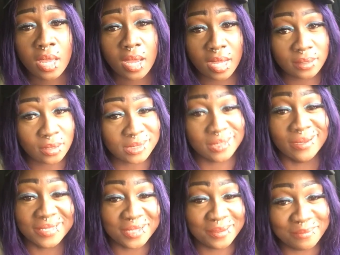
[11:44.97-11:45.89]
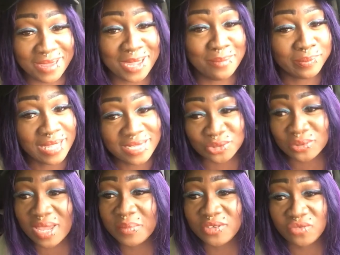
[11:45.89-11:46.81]
I noticed you made plates,
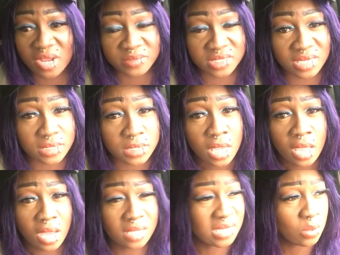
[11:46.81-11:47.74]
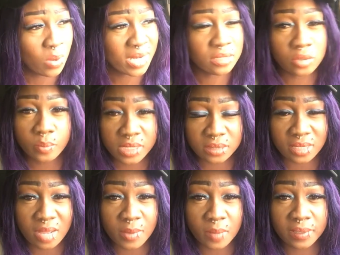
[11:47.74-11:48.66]
you gave me drumsticks. I was like, why didn't you put a
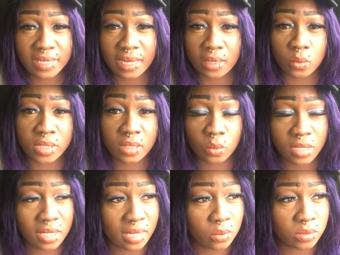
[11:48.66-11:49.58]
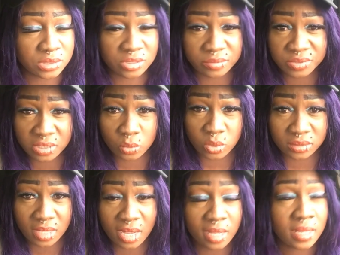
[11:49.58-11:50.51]
thigh on my plate, like one and one, like one drumstick, one
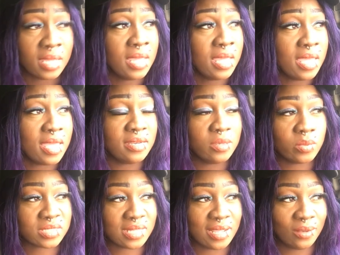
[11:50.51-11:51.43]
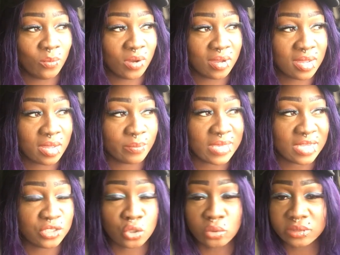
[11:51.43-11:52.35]
thigh? And he was like, well,
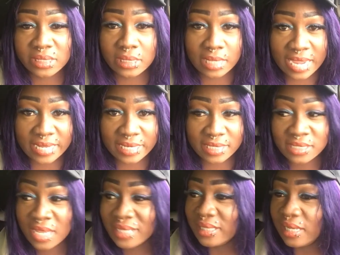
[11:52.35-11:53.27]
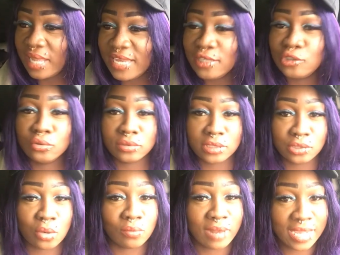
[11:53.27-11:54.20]
yeah, usually the ladies usually
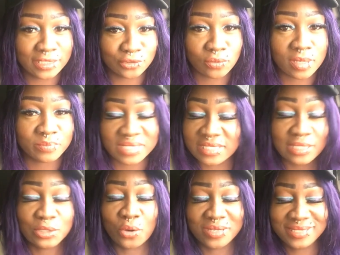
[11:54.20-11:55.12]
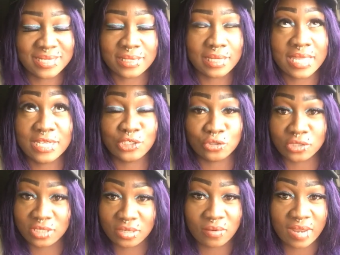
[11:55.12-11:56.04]
don't like drumsticks. No, he said the ladies
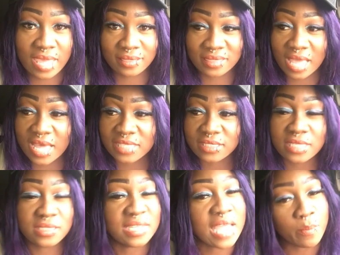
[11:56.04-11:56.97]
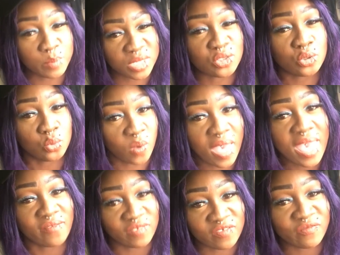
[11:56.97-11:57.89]
usually don't like thighs. They say that meat's too
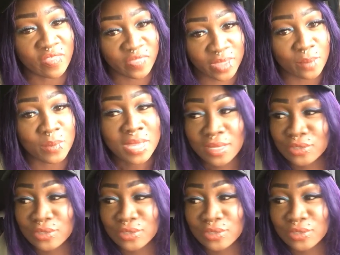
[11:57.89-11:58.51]
heavy for them.